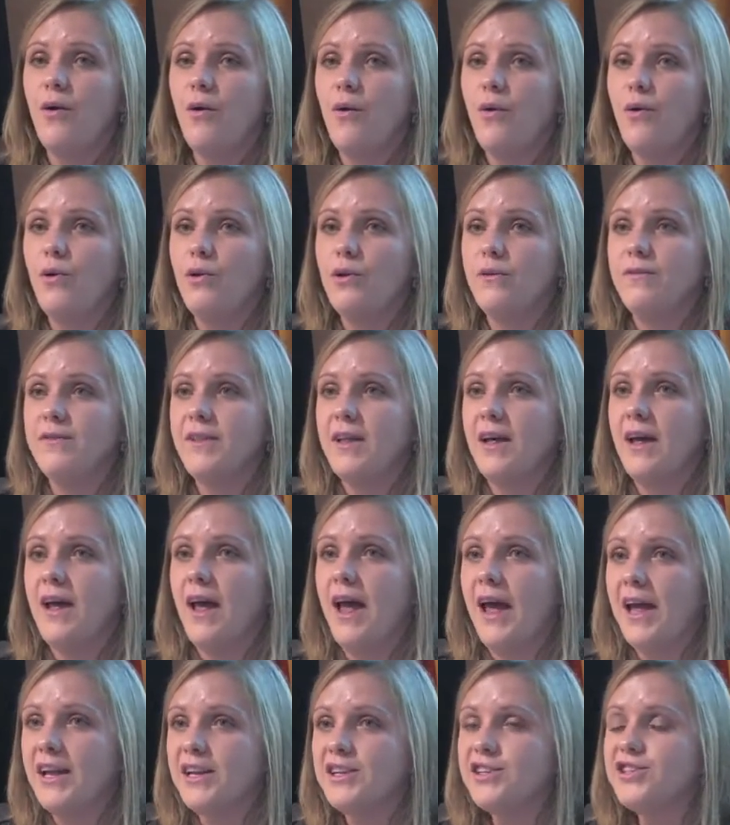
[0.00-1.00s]
all of the
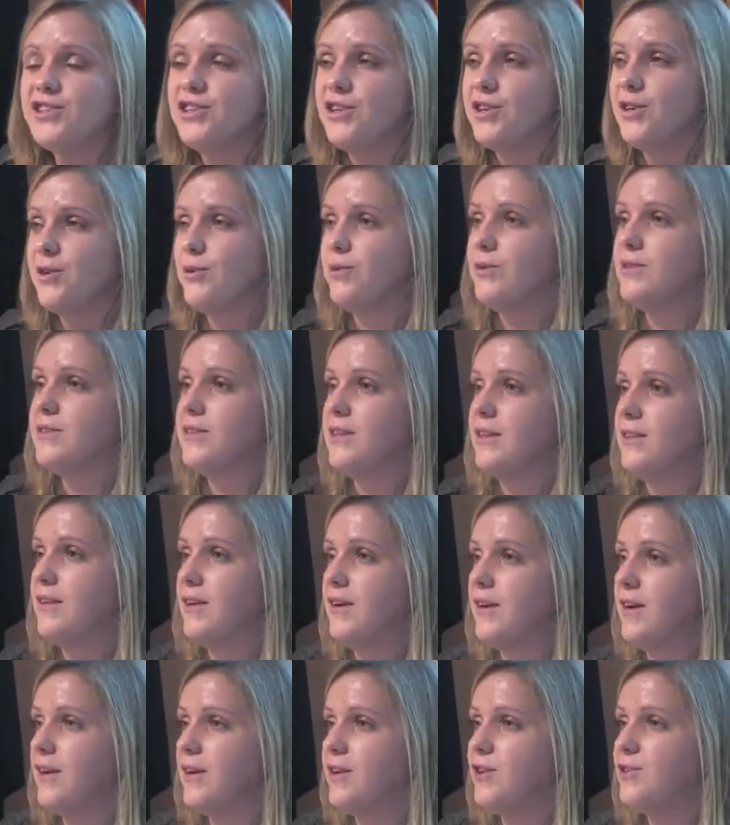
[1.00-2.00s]
NGOs in
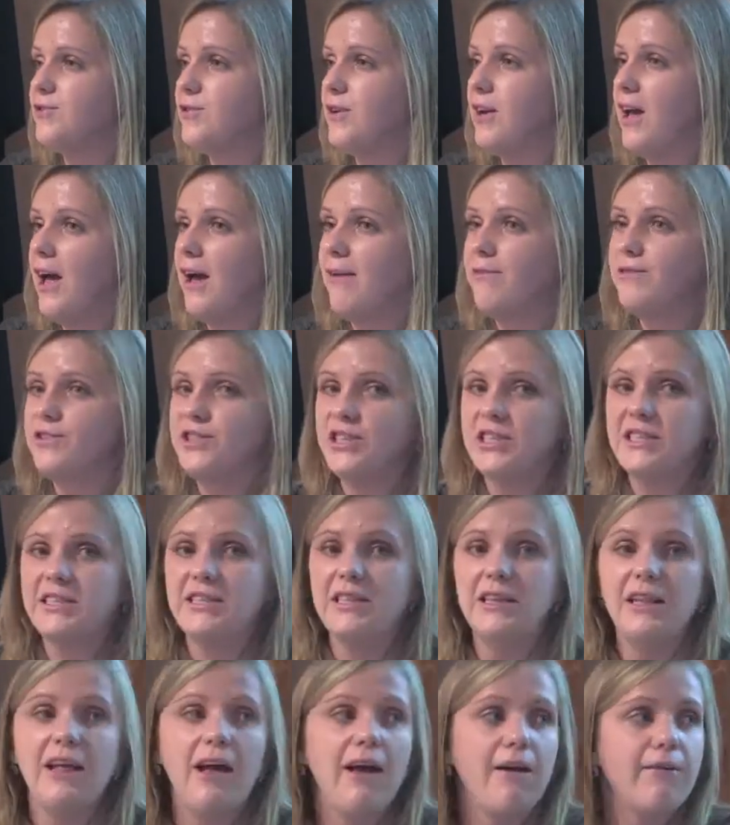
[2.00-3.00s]
the country have
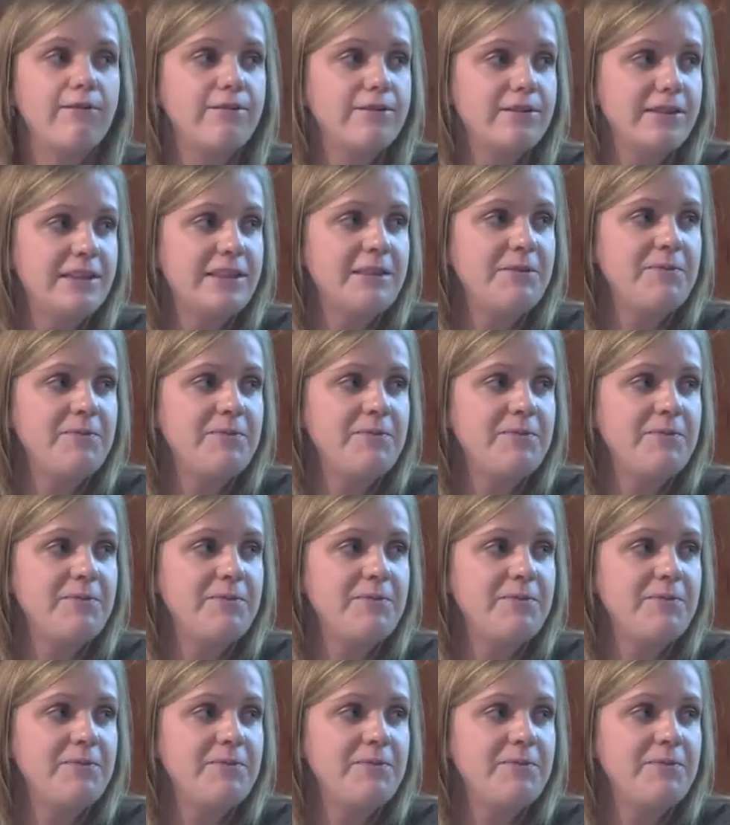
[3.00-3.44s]
just left.